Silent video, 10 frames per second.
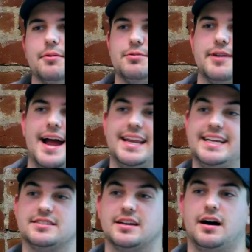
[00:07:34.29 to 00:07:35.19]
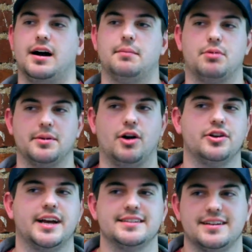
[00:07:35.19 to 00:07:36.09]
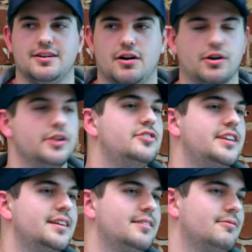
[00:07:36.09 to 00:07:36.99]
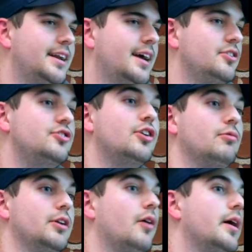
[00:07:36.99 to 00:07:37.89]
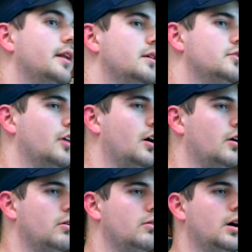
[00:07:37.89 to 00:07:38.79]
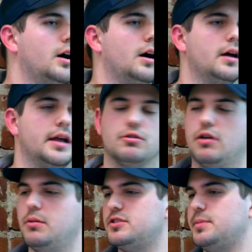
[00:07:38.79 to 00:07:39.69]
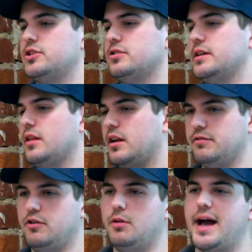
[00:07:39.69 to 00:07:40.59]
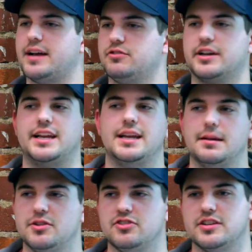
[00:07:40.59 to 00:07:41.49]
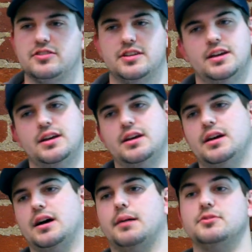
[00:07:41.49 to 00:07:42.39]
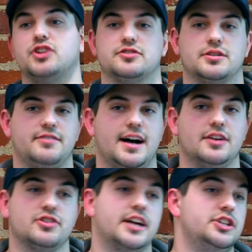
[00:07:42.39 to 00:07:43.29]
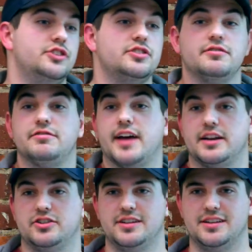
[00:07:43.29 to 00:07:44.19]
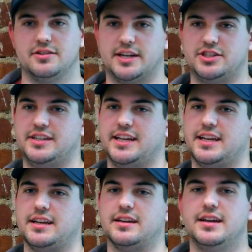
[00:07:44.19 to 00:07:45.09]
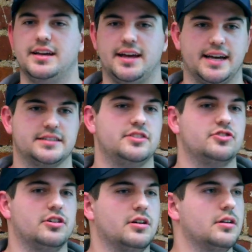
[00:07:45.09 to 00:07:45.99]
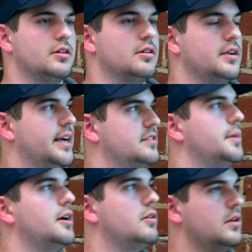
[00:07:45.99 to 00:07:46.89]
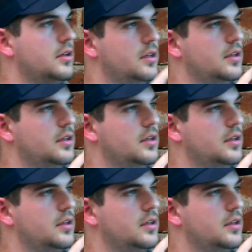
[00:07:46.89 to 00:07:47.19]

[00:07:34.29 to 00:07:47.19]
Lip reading: reality is probably all you guys are using it right now, and you don't know it. So in Chrome especially, a lot of the fallbacks for getting images and JavaScript files are actually using fetch. They're actually taking XHR or XML